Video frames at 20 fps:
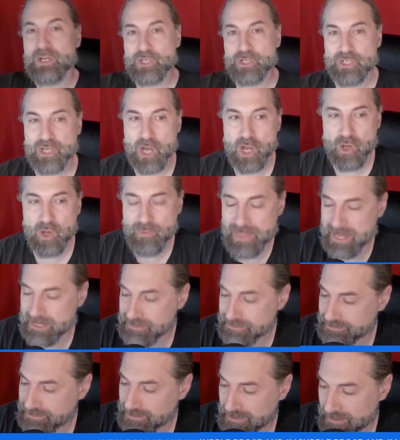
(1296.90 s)
show
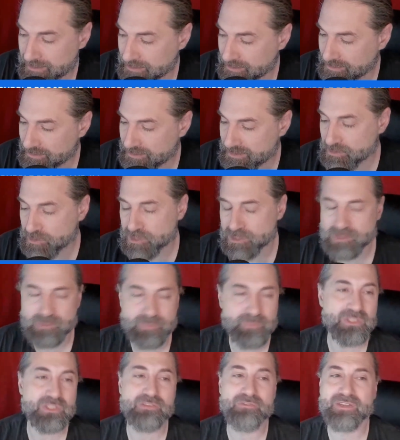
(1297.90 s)
that there's a
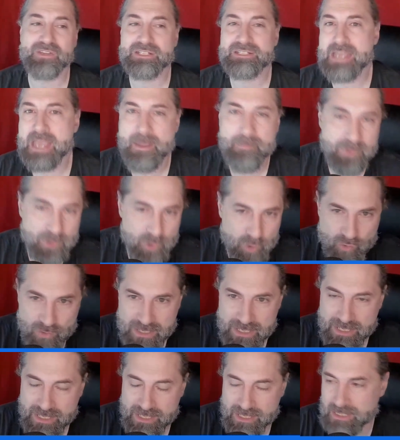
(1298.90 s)
specific
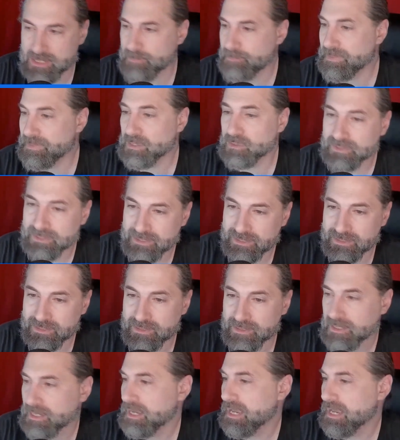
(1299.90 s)
tapestry in a building,